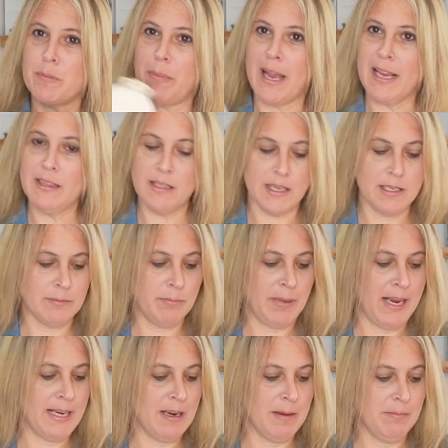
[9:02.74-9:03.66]
paint
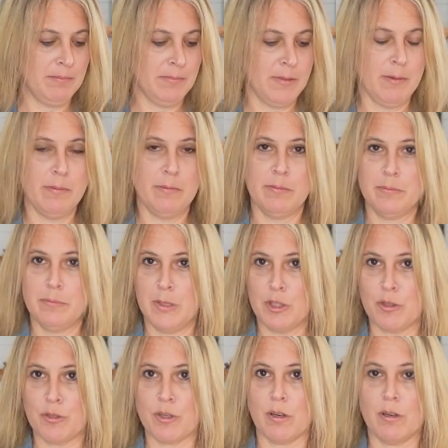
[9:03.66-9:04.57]
them,
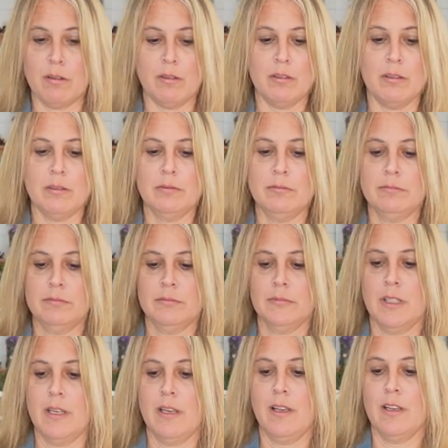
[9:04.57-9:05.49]
put your circle.
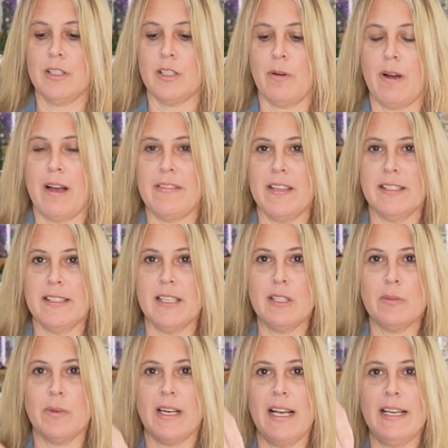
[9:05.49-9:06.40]
So this
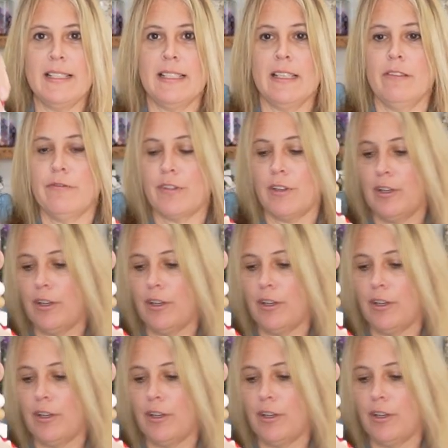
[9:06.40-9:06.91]
is what I did for